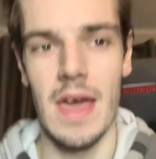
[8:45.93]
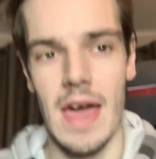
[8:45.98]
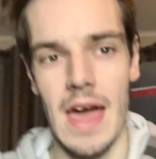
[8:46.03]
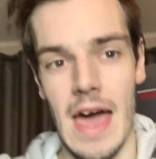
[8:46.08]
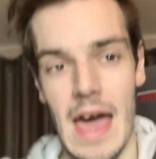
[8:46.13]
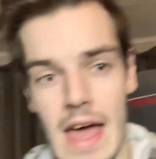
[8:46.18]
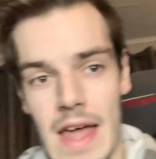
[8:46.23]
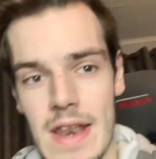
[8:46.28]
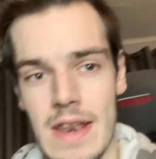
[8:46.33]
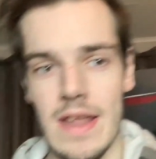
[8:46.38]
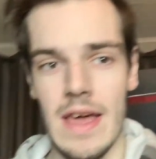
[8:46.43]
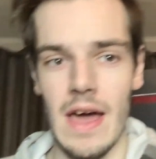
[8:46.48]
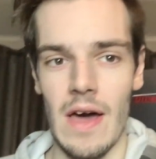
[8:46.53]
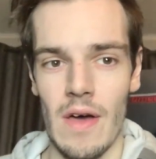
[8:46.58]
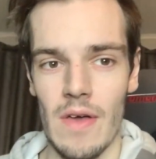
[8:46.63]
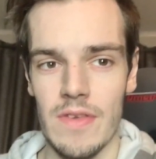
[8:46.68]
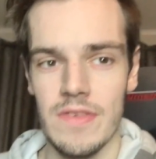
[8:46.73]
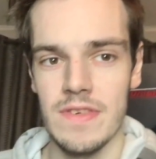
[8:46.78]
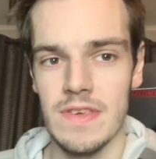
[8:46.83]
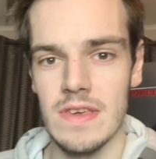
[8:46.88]
and
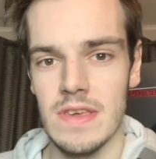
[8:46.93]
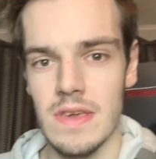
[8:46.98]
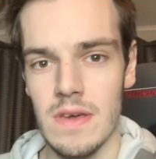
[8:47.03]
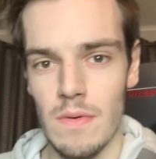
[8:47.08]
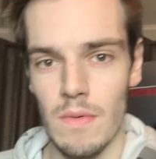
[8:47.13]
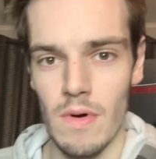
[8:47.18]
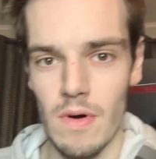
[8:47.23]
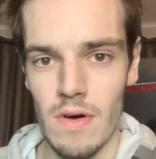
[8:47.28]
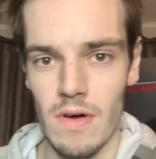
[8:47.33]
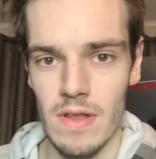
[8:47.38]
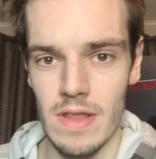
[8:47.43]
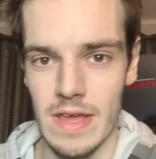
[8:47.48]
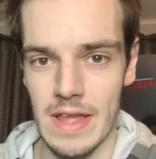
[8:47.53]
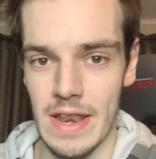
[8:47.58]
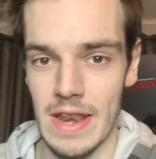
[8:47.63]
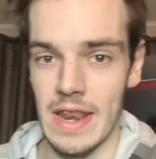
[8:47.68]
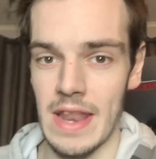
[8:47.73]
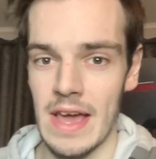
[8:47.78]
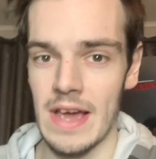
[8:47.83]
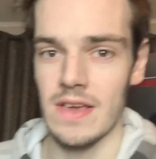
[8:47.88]
I'll see you all
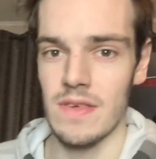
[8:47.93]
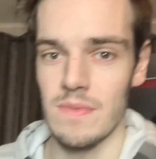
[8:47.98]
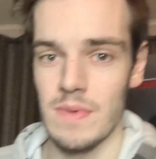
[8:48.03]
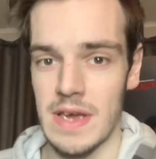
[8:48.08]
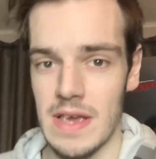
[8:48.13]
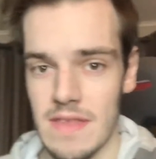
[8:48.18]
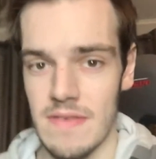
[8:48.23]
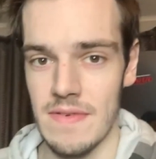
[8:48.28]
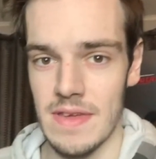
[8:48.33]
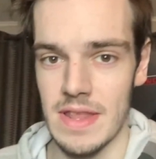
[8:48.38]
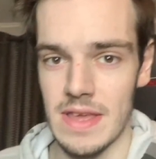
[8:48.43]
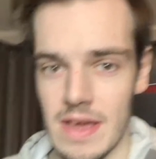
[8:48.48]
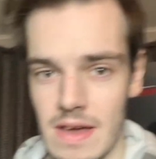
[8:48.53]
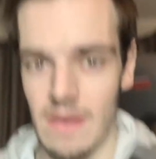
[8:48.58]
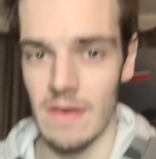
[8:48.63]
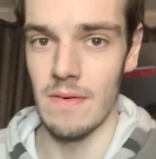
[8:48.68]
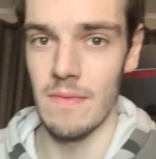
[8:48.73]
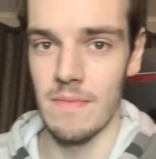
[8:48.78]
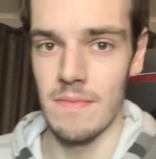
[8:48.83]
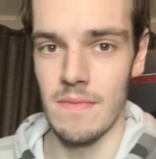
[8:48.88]
in next week's
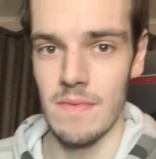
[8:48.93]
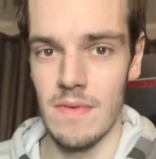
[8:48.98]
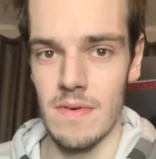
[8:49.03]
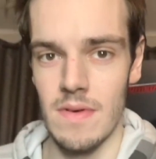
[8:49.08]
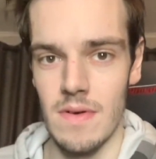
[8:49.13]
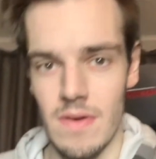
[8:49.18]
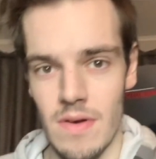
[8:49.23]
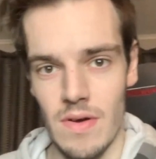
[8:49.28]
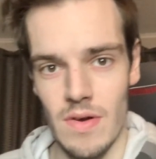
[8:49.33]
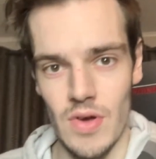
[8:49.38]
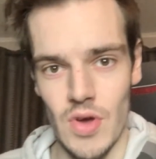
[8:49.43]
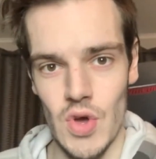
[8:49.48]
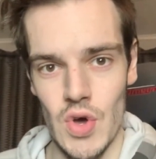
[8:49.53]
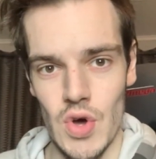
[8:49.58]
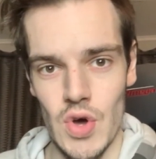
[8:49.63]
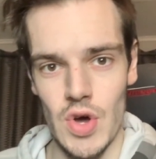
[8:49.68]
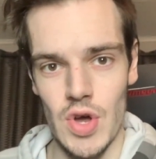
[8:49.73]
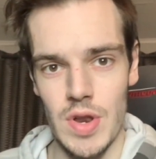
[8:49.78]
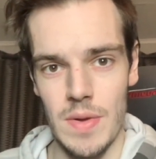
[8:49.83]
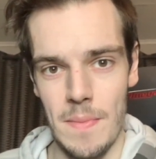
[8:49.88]
video.
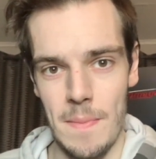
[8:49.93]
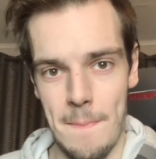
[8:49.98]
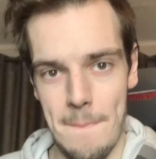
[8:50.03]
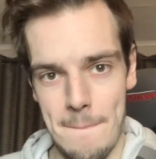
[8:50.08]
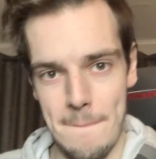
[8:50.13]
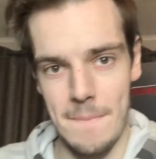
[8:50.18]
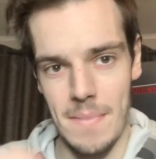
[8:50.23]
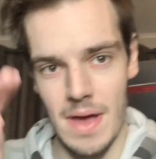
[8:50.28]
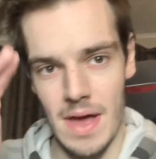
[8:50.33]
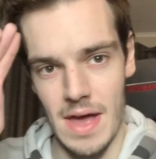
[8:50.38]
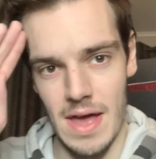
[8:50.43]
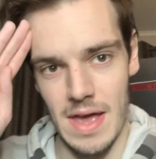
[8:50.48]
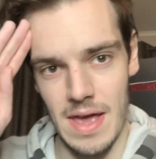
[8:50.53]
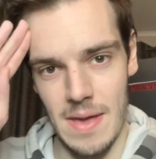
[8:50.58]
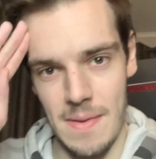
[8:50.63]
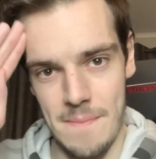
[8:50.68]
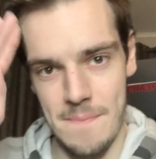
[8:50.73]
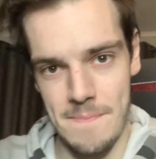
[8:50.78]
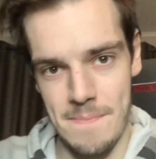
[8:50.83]
Goodbye.